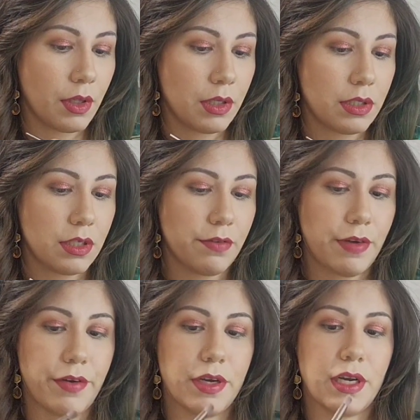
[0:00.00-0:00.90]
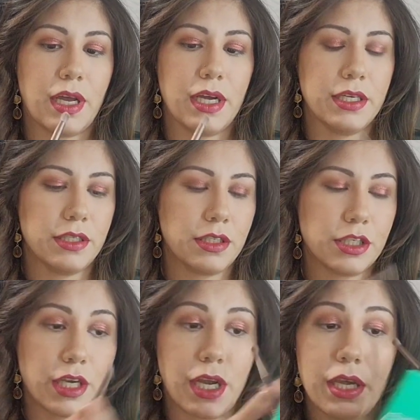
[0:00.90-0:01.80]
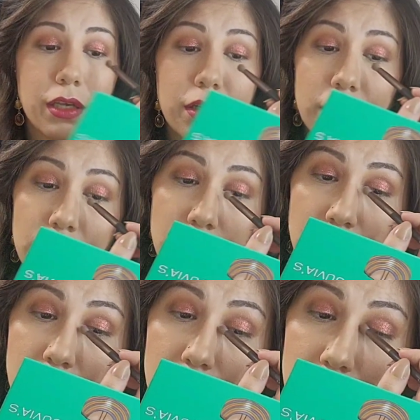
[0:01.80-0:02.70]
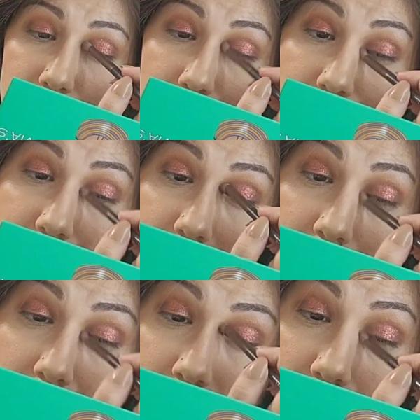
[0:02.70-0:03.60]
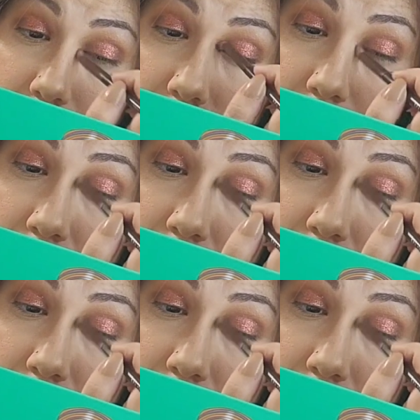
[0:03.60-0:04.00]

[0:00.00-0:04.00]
This is a very nice shade. It is very subtle.